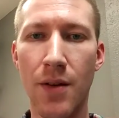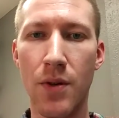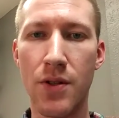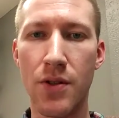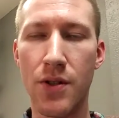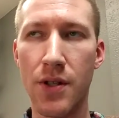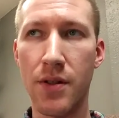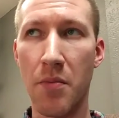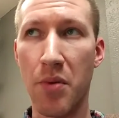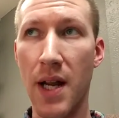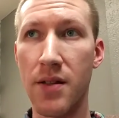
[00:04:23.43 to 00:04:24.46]
which is just the
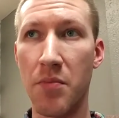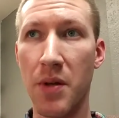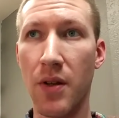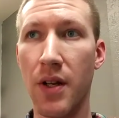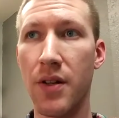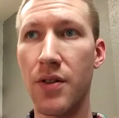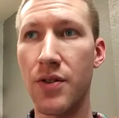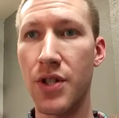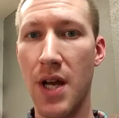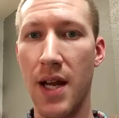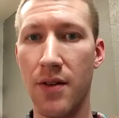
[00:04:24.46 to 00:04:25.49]
brain's ability to
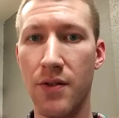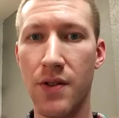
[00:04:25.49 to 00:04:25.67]
change.